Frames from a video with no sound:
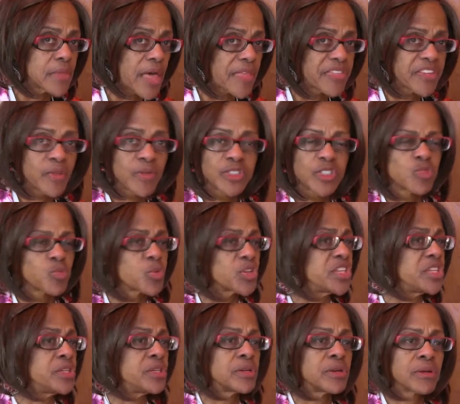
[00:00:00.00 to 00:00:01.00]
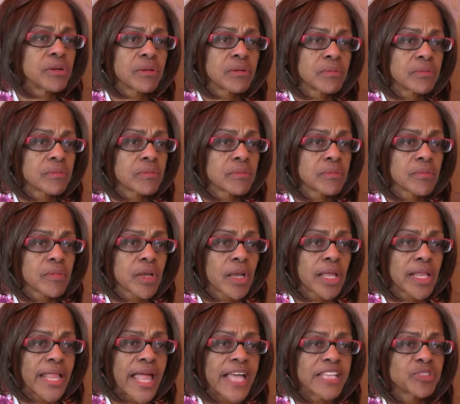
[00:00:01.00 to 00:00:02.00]
I think it was a 20-year
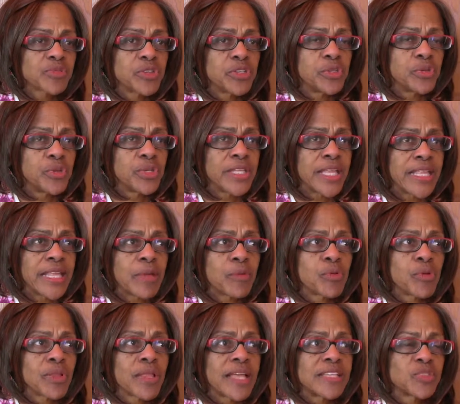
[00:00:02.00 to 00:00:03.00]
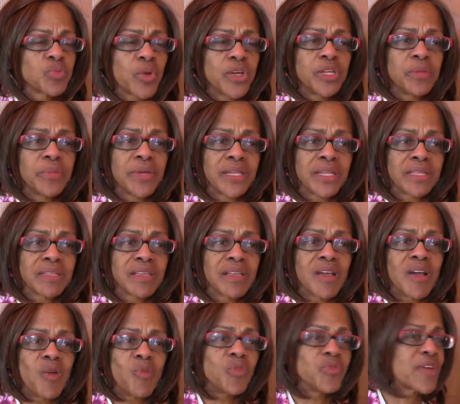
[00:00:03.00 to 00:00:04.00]
class reunion, and they realized, wait a minute,
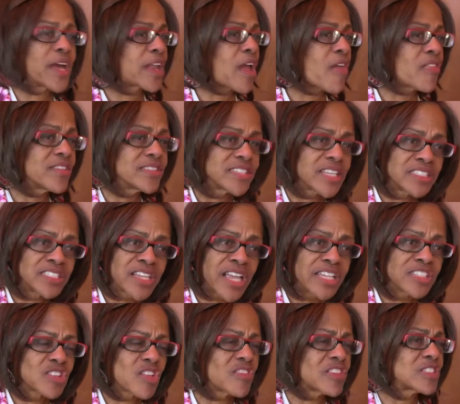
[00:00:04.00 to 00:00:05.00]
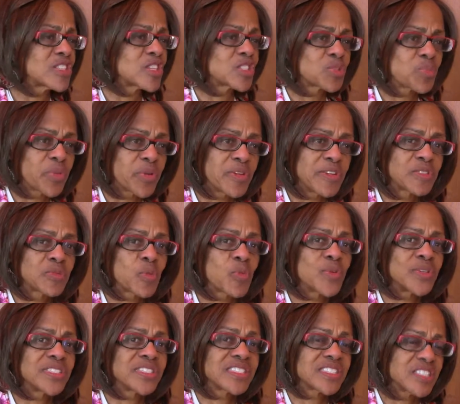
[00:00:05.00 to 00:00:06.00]
we've got all this education, all this experience,
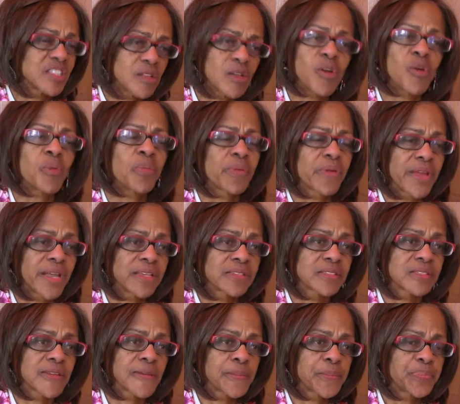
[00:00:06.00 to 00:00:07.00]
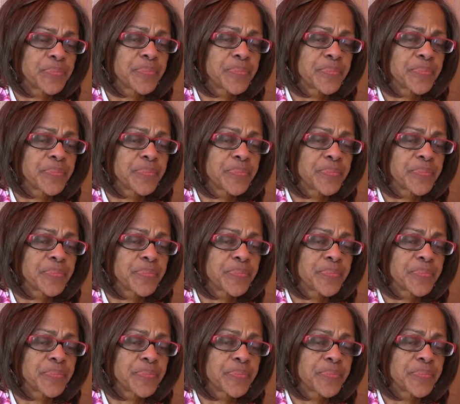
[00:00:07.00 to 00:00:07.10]
but we're still all oppressed.